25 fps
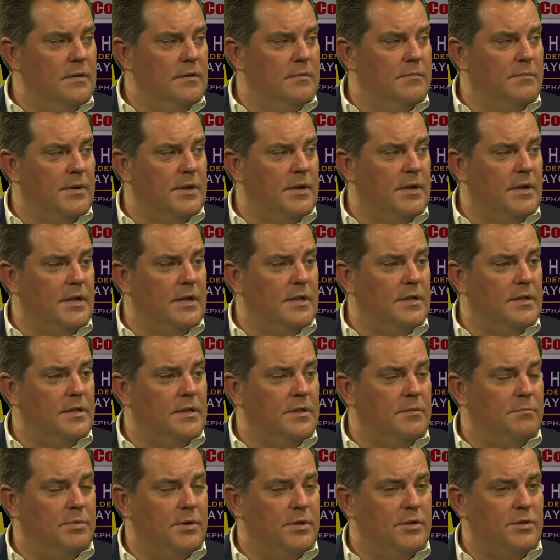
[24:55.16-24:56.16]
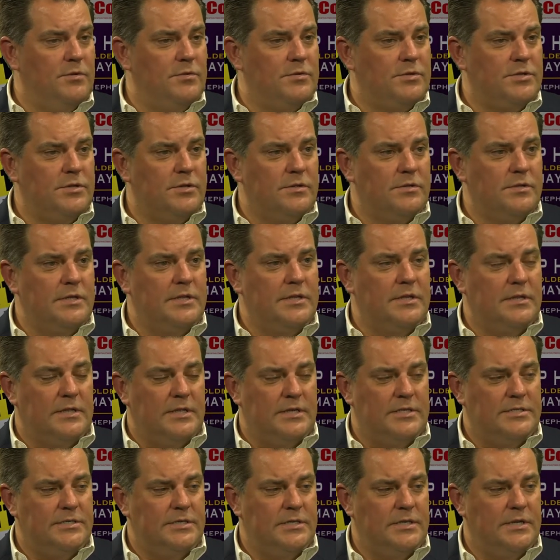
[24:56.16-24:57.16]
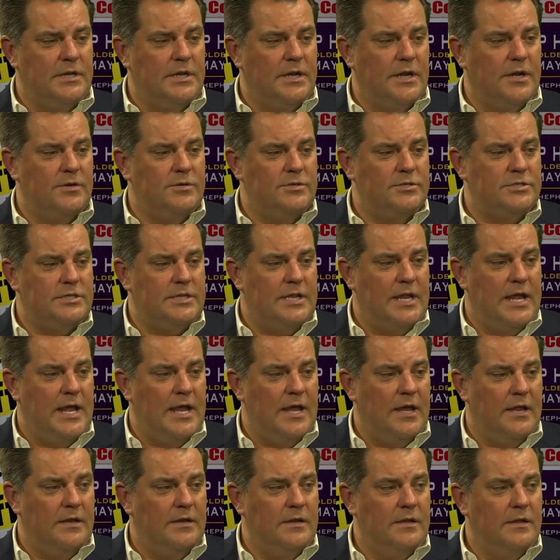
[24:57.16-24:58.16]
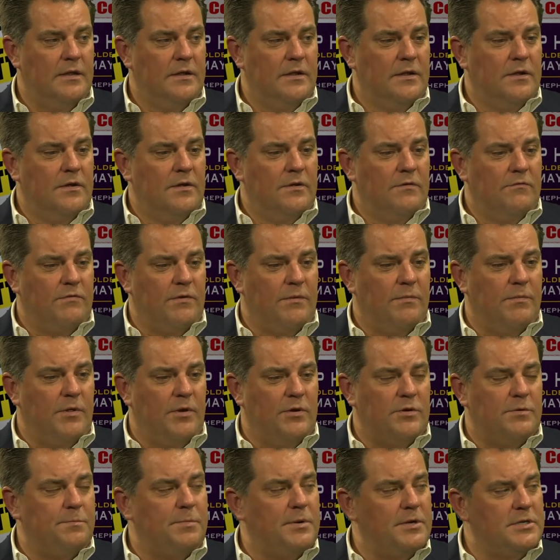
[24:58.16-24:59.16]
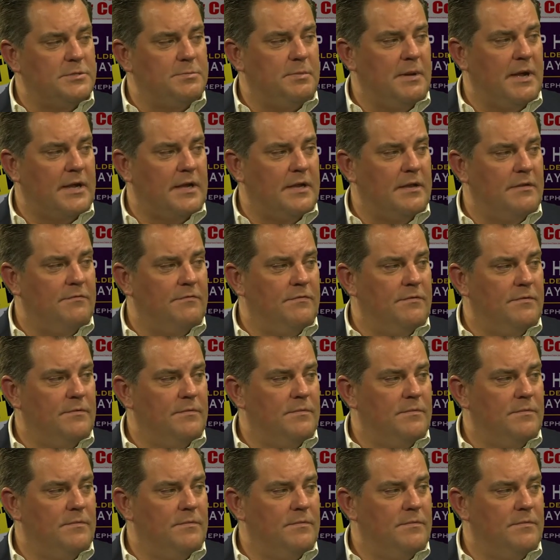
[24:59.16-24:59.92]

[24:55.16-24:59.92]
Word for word: uh-huh. but uh, but you still need to listen and understand from their perspective. Oh,